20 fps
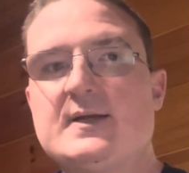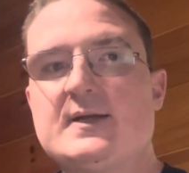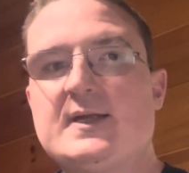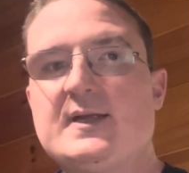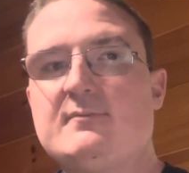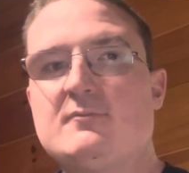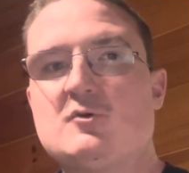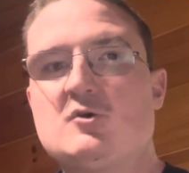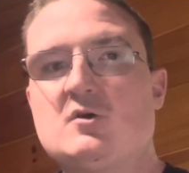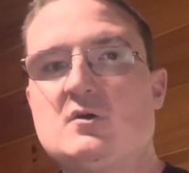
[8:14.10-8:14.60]

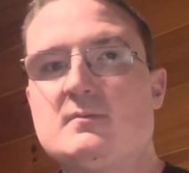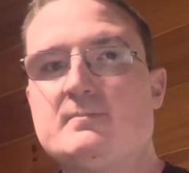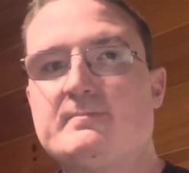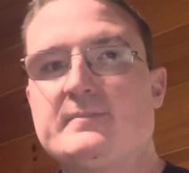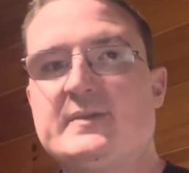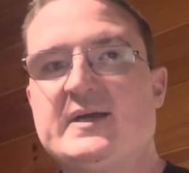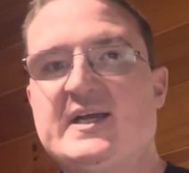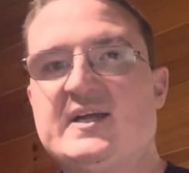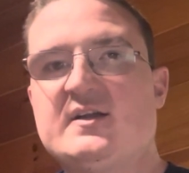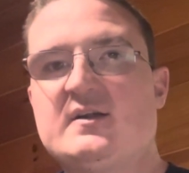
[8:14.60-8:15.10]
more
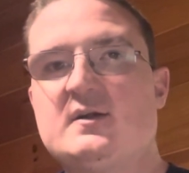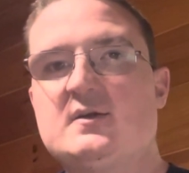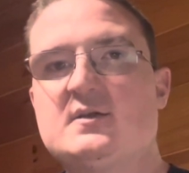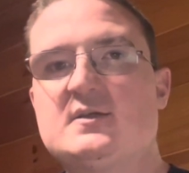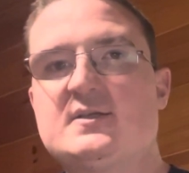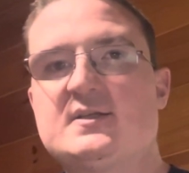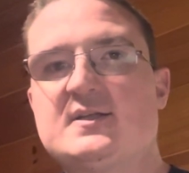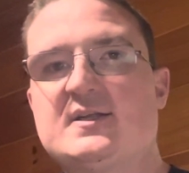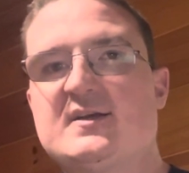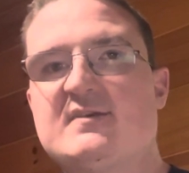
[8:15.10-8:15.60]
better
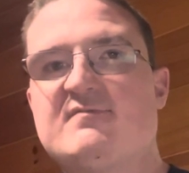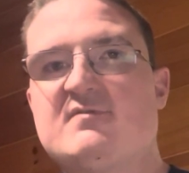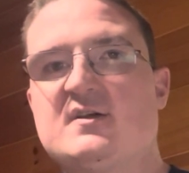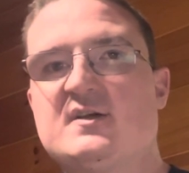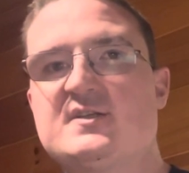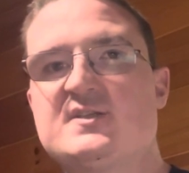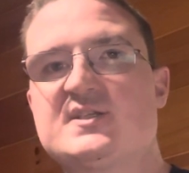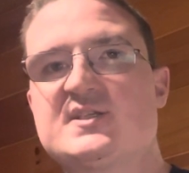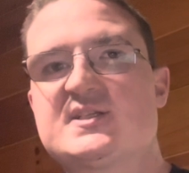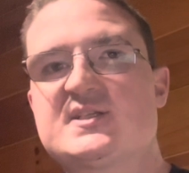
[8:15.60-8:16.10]

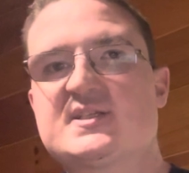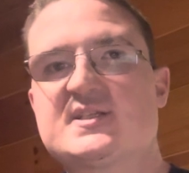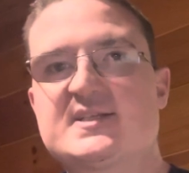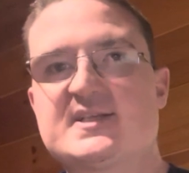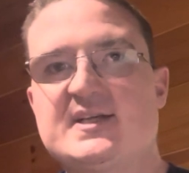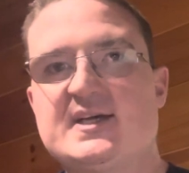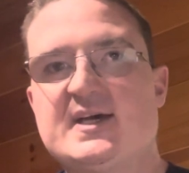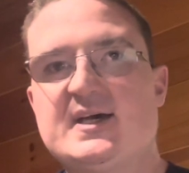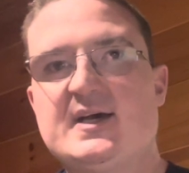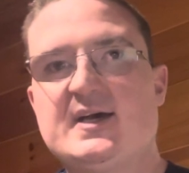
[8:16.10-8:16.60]
different
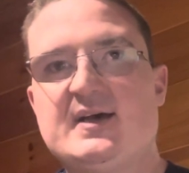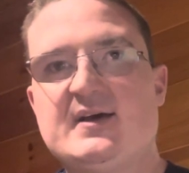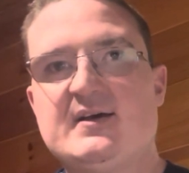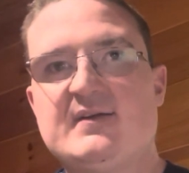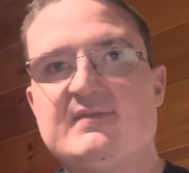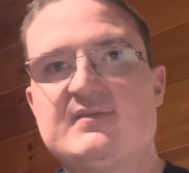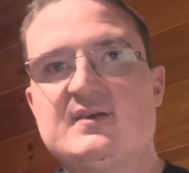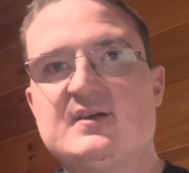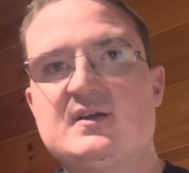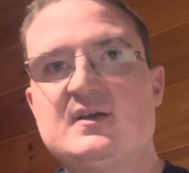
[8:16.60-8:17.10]

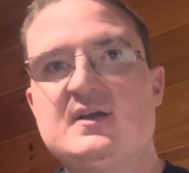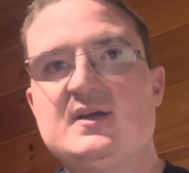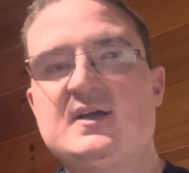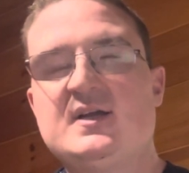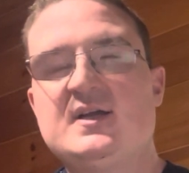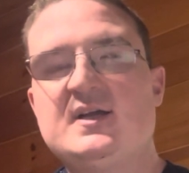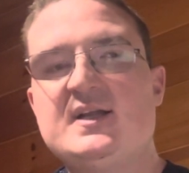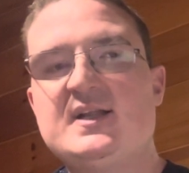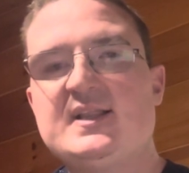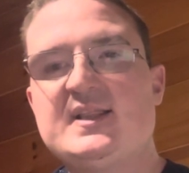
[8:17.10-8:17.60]
stuff
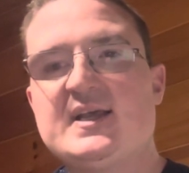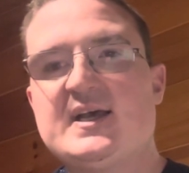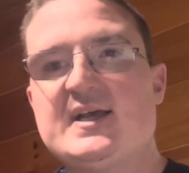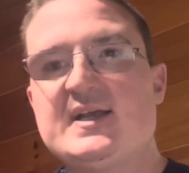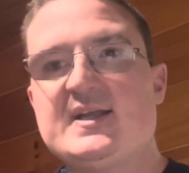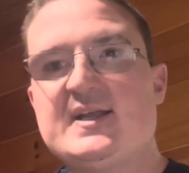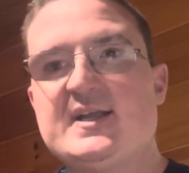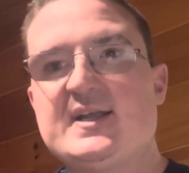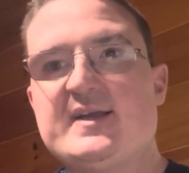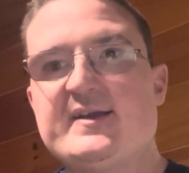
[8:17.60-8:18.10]

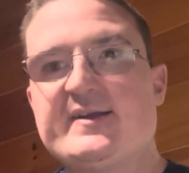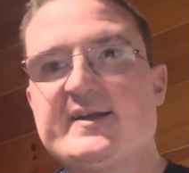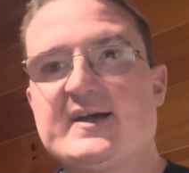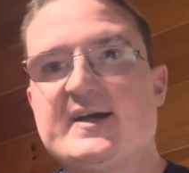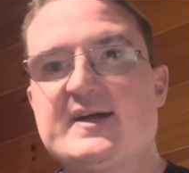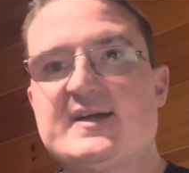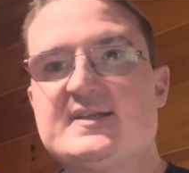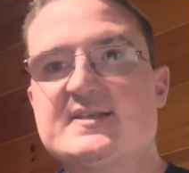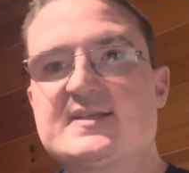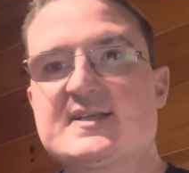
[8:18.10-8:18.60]
that you
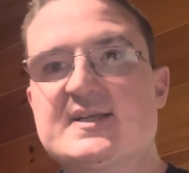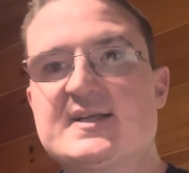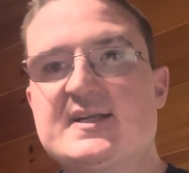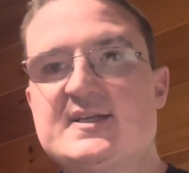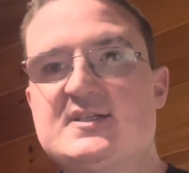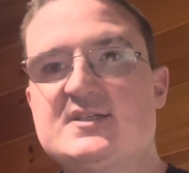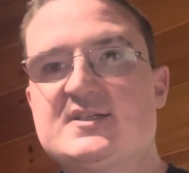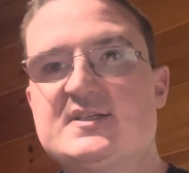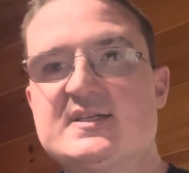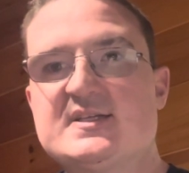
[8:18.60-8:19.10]
guys
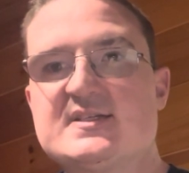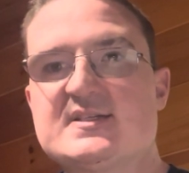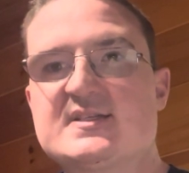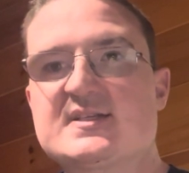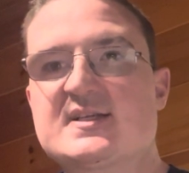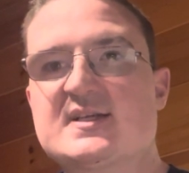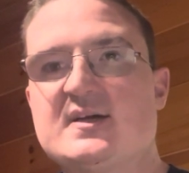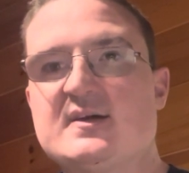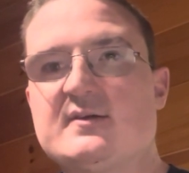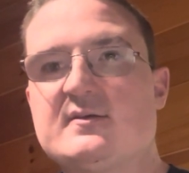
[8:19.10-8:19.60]
can just
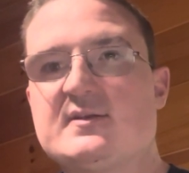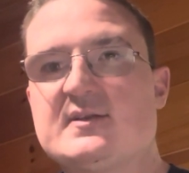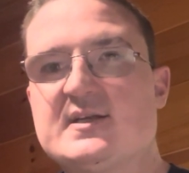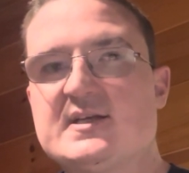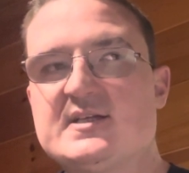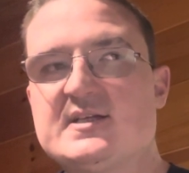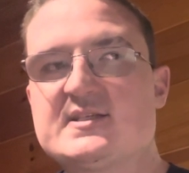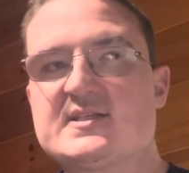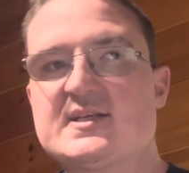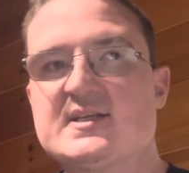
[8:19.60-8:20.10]
go
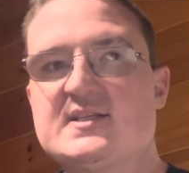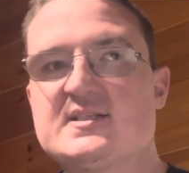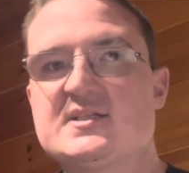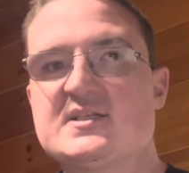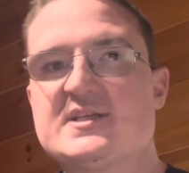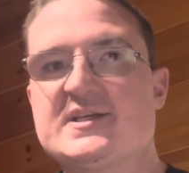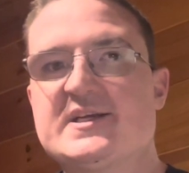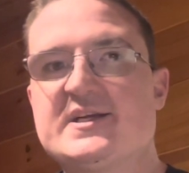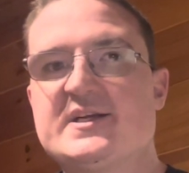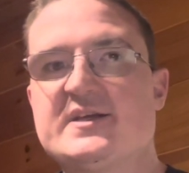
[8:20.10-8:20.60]
listen
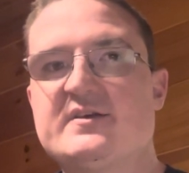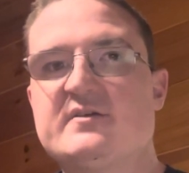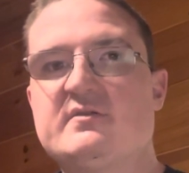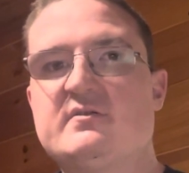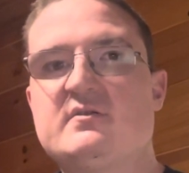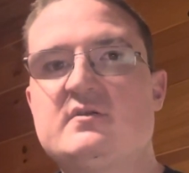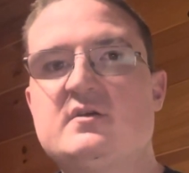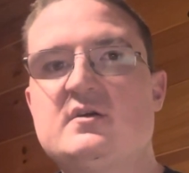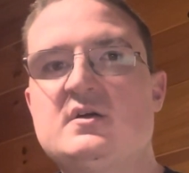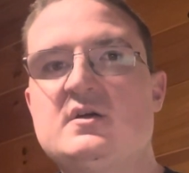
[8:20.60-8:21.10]

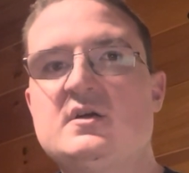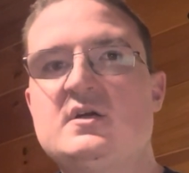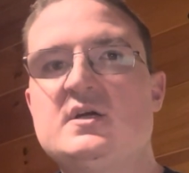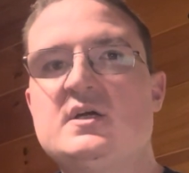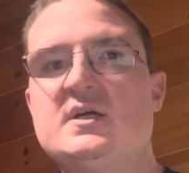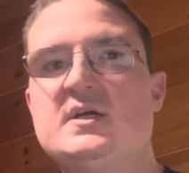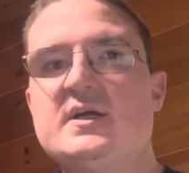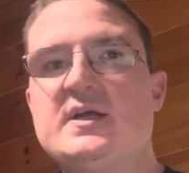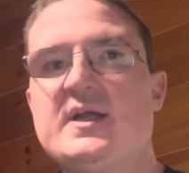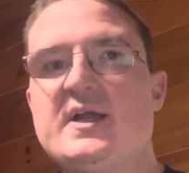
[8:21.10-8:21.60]
to,
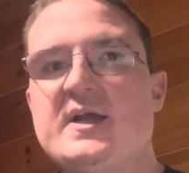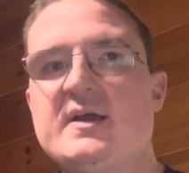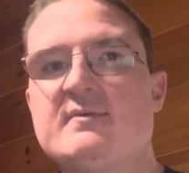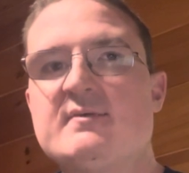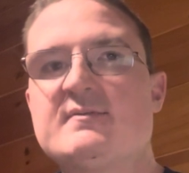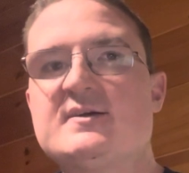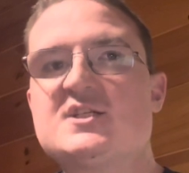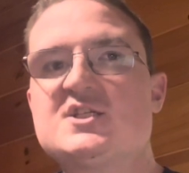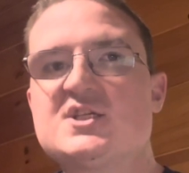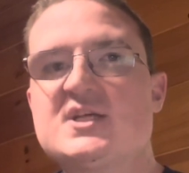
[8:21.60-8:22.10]
and
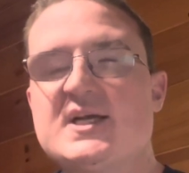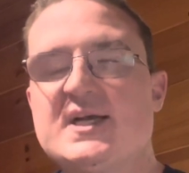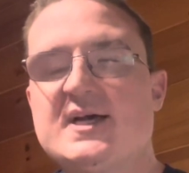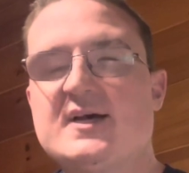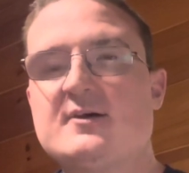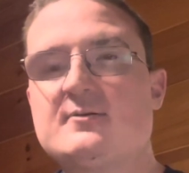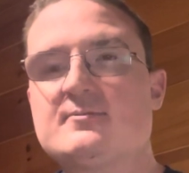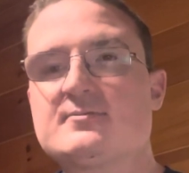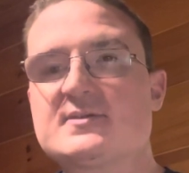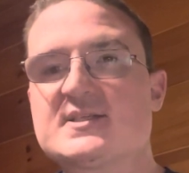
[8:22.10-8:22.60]
which
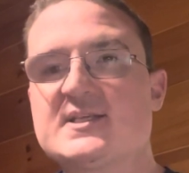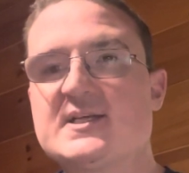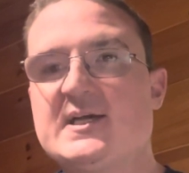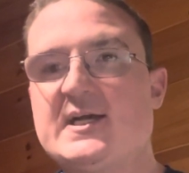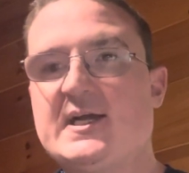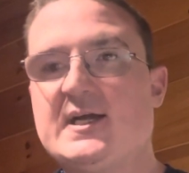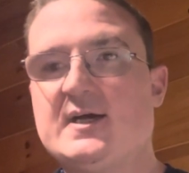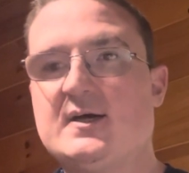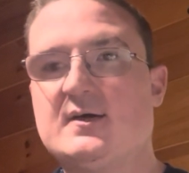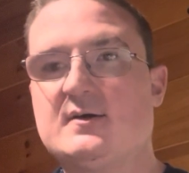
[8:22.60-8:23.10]
helps
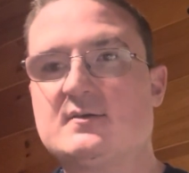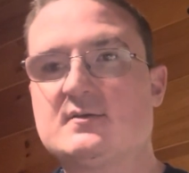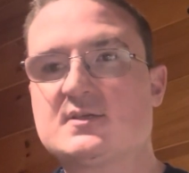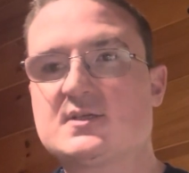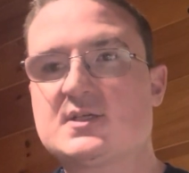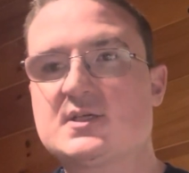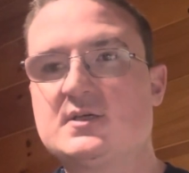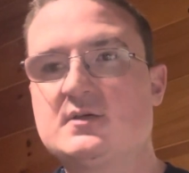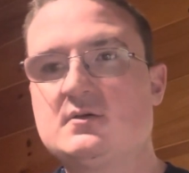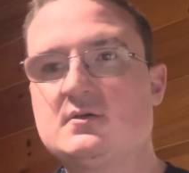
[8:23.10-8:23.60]
out.